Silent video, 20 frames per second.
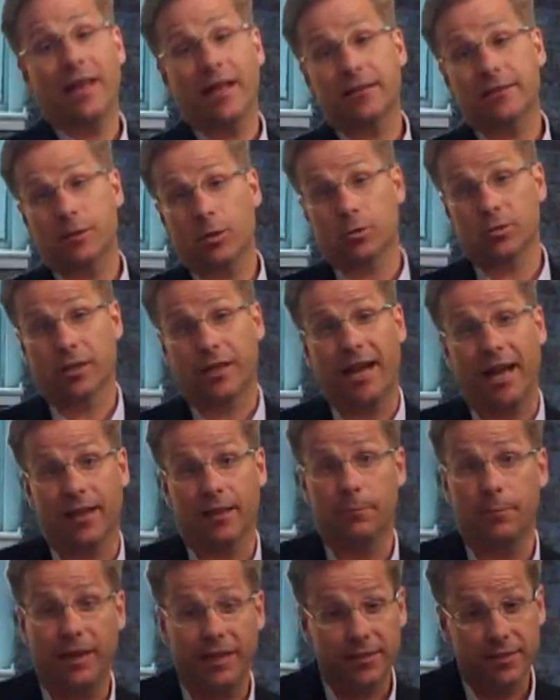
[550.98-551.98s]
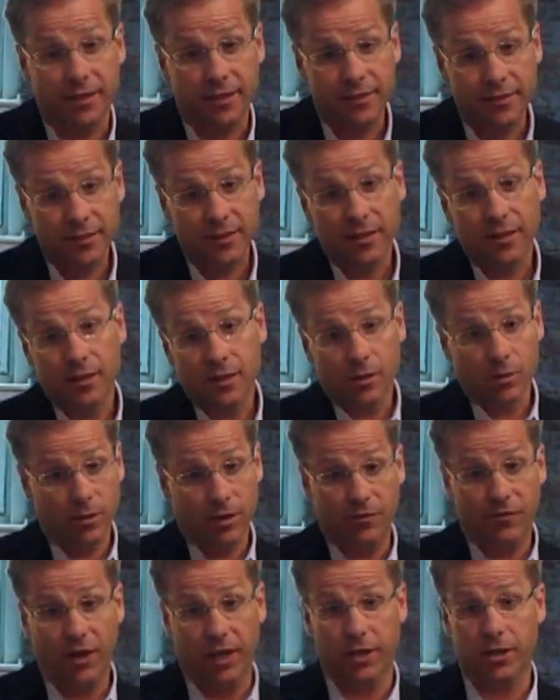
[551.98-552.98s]
that, those are kind of the basics. We
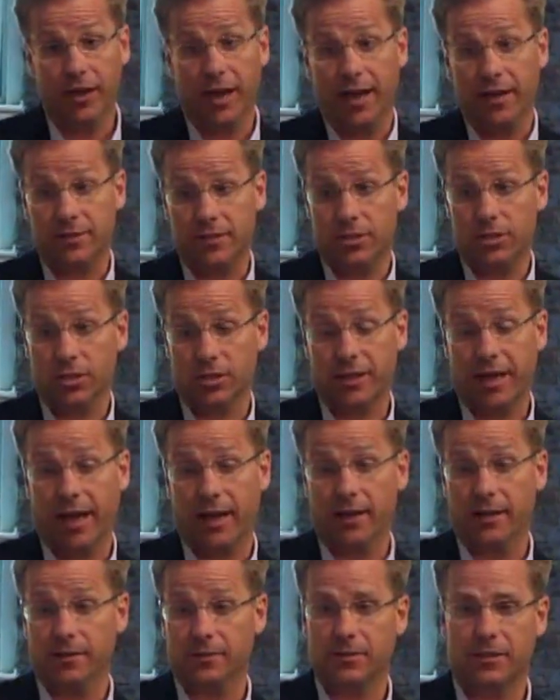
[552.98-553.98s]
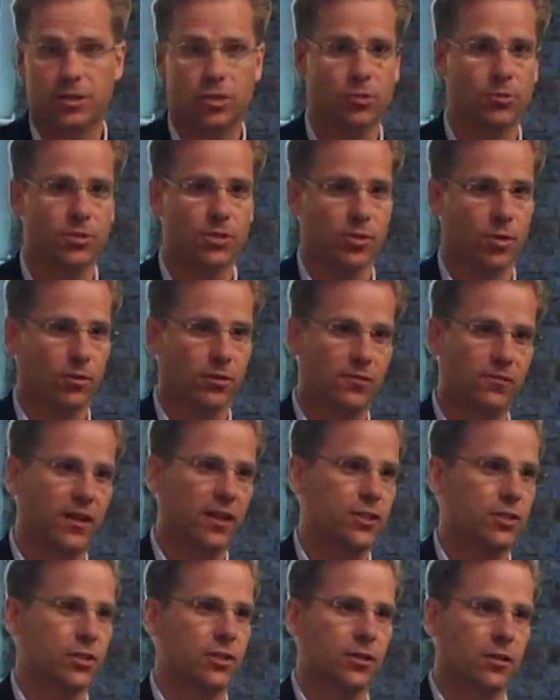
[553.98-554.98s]
invite you guys to just kind of choose your own
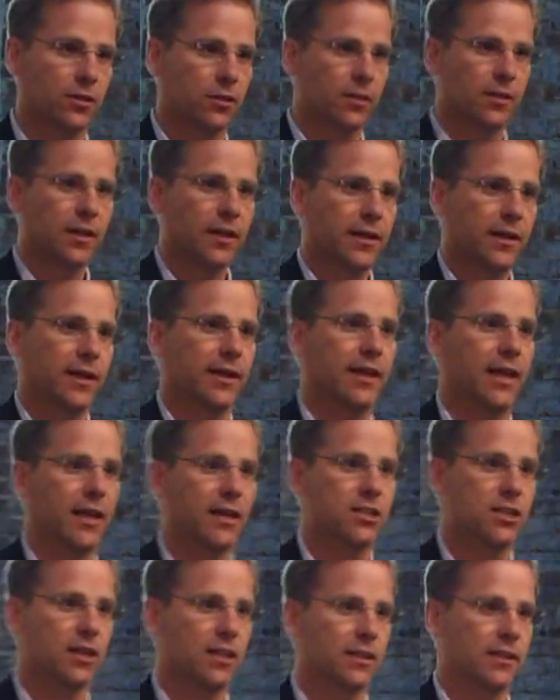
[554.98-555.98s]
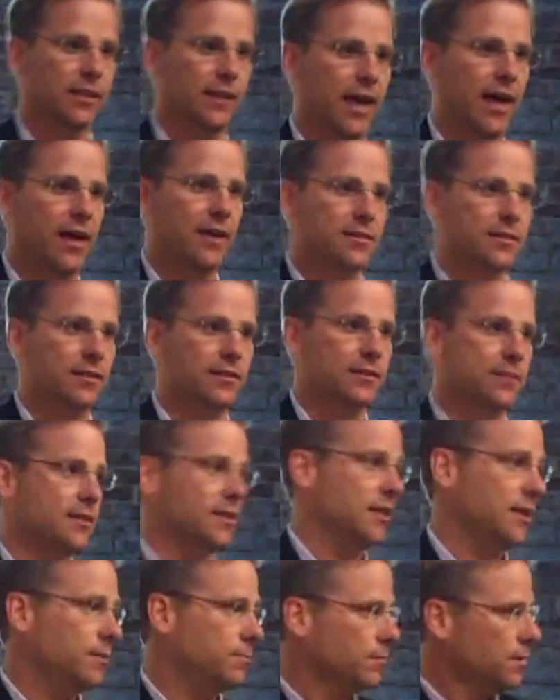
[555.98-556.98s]
adventure here, engage any of the guys on the
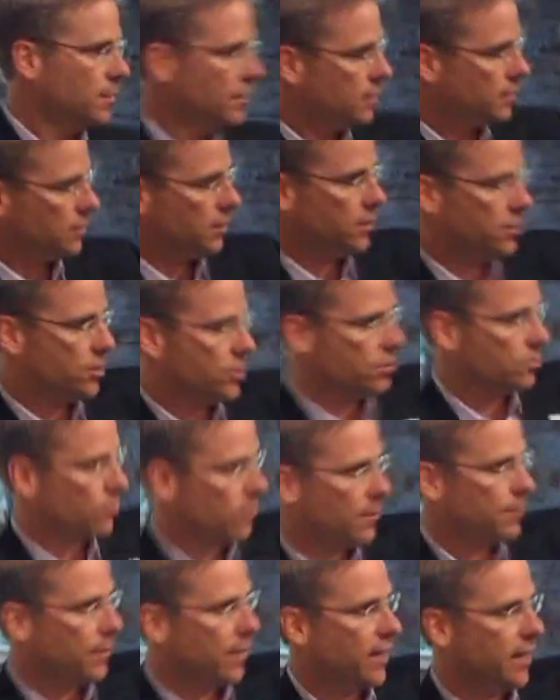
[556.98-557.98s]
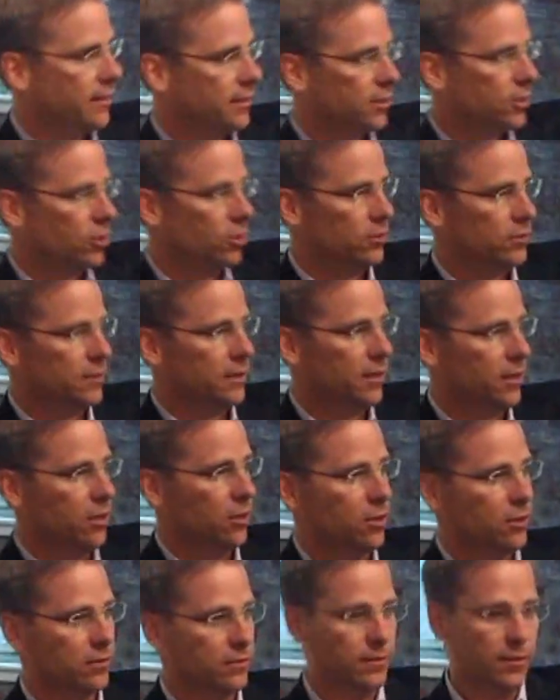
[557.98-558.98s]
team. Lunch is right behind the curtain
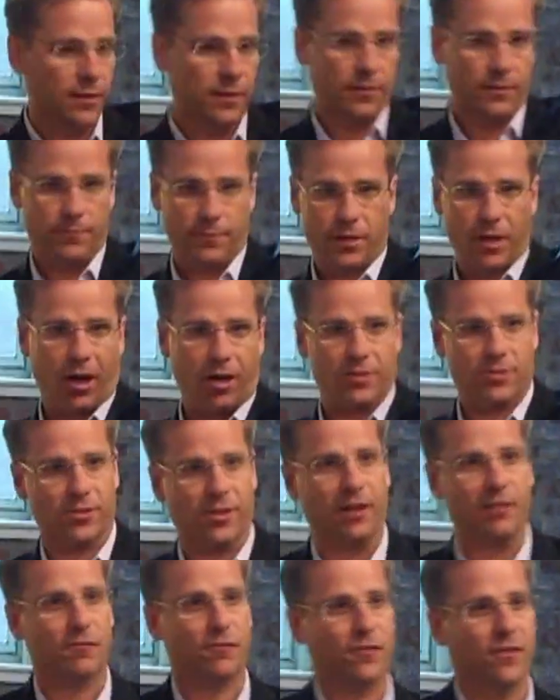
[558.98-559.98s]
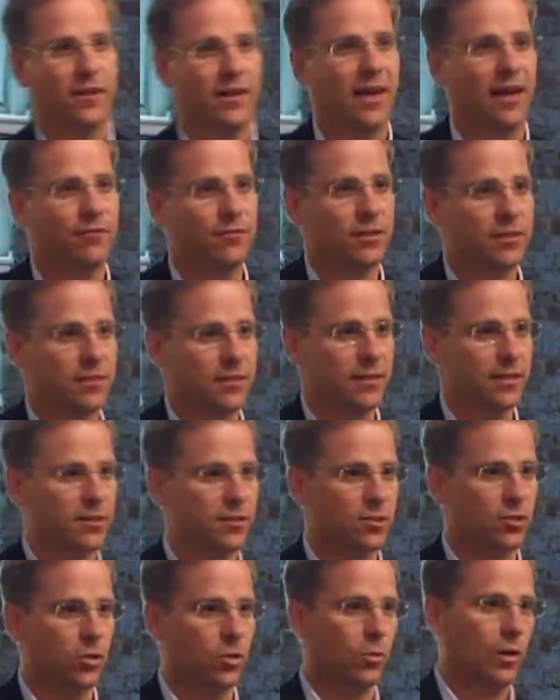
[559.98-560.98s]
here. Cars are out front, obviously,
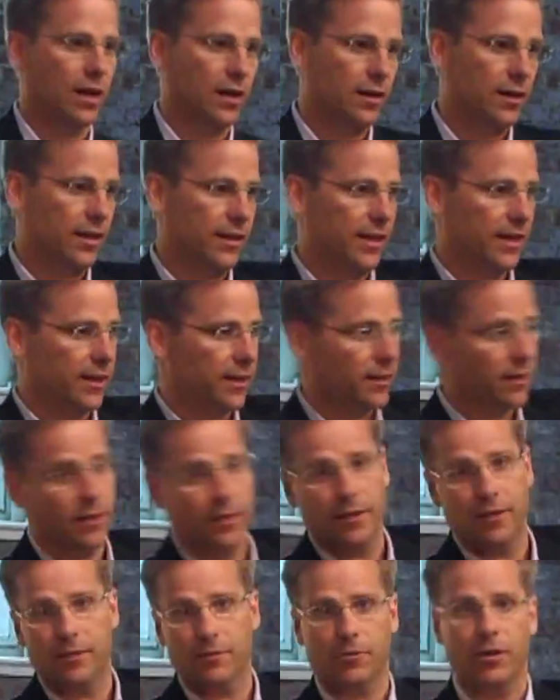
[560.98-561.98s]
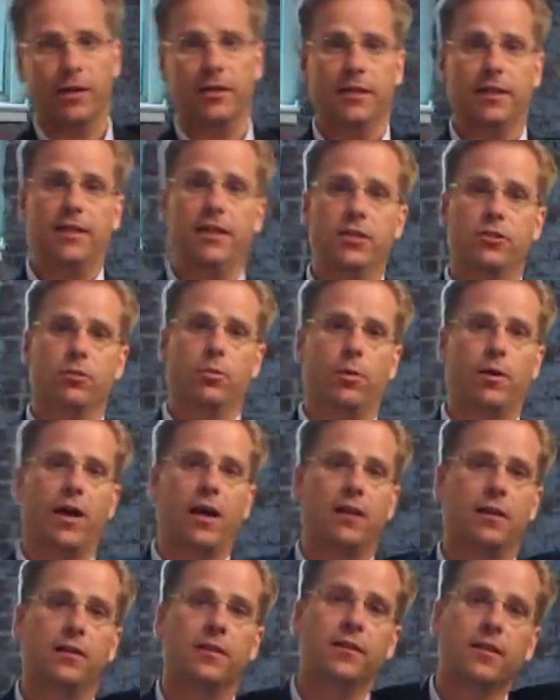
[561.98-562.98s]
so why not, I think uh, right, Nikedra, we
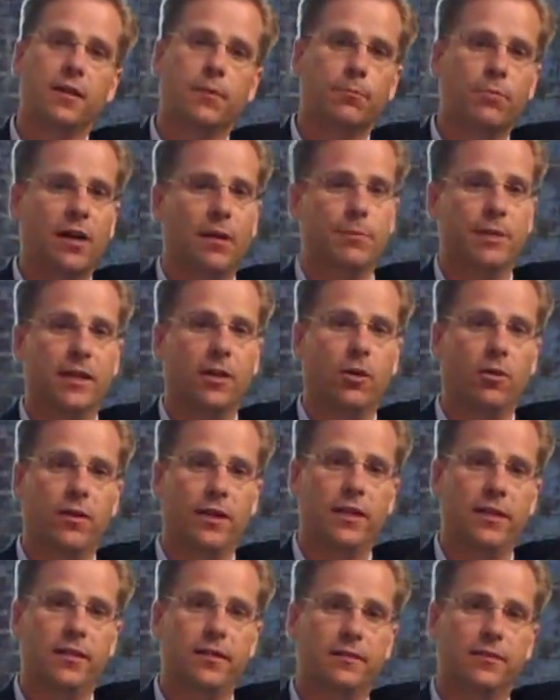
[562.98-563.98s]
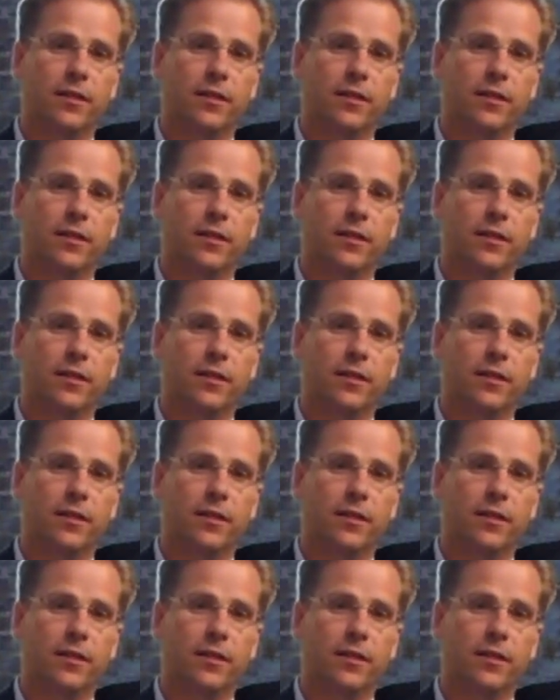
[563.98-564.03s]
ought to probably go in and